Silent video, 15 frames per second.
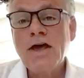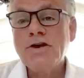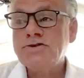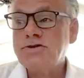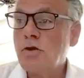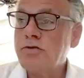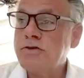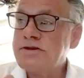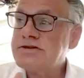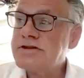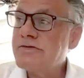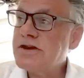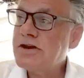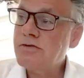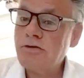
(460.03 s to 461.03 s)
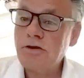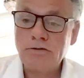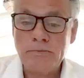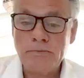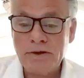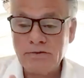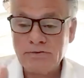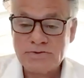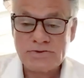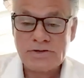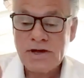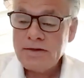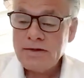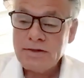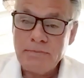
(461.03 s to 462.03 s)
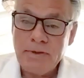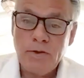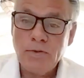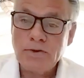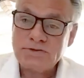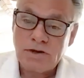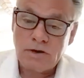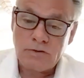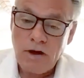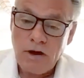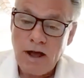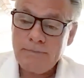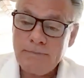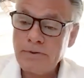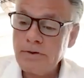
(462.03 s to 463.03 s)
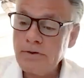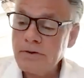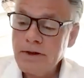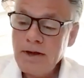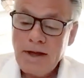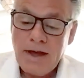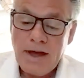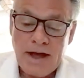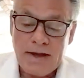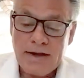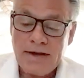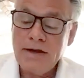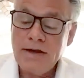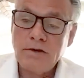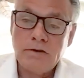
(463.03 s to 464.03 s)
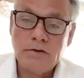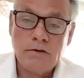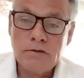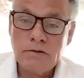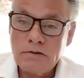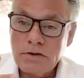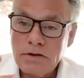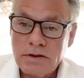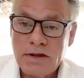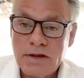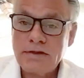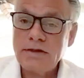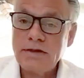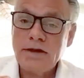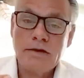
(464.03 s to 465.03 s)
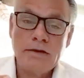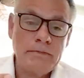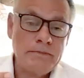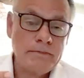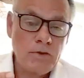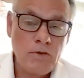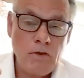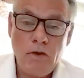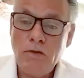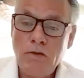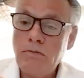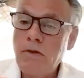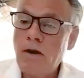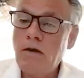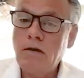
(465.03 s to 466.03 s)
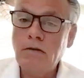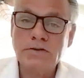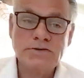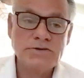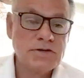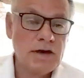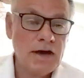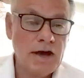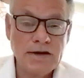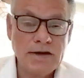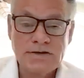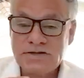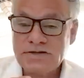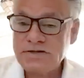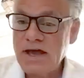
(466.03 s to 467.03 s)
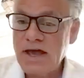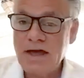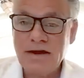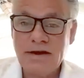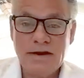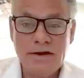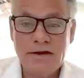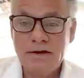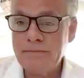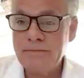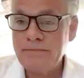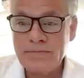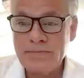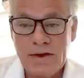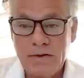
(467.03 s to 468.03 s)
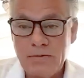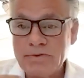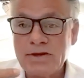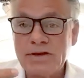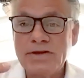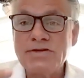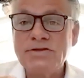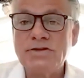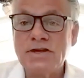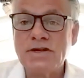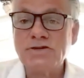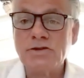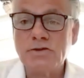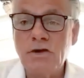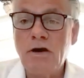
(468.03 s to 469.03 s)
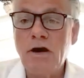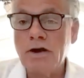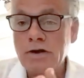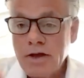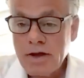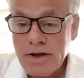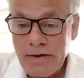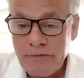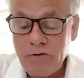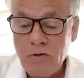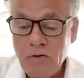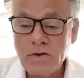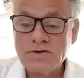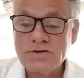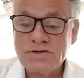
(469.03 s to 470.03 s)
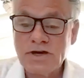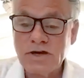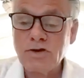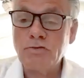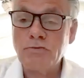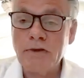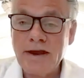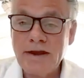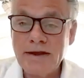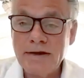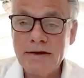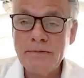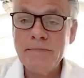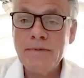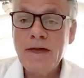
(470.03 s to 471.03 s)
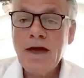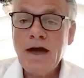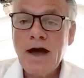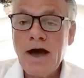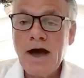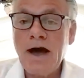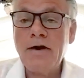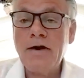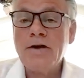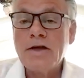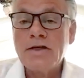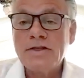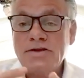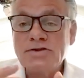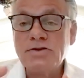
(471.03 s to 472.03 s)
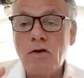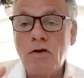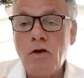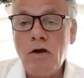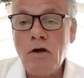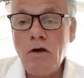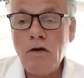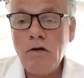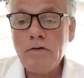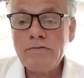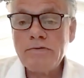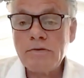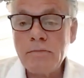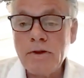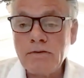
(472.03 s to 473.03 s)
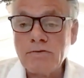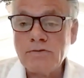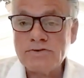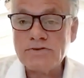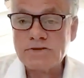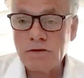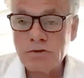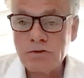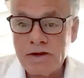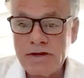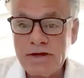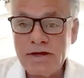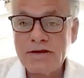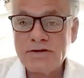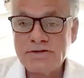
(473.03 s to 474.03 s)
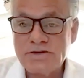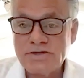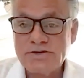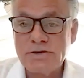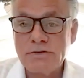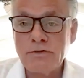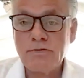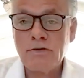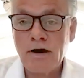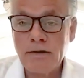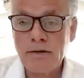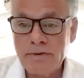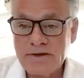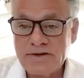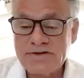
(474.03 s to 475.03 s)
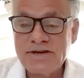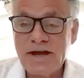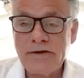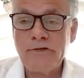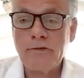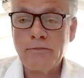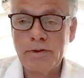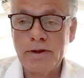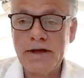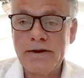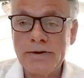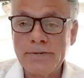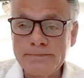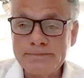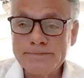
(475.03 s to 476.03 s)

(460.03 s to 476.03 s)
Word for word: So the 17 critical minerals, the big ones are copper, uh, nickel, lithium, cobalt, uh, scandium. You know, the list gets long. Of course, uh, uranium. Uh, these are all of the minerals that are going to get us to zero carbon and save our planet.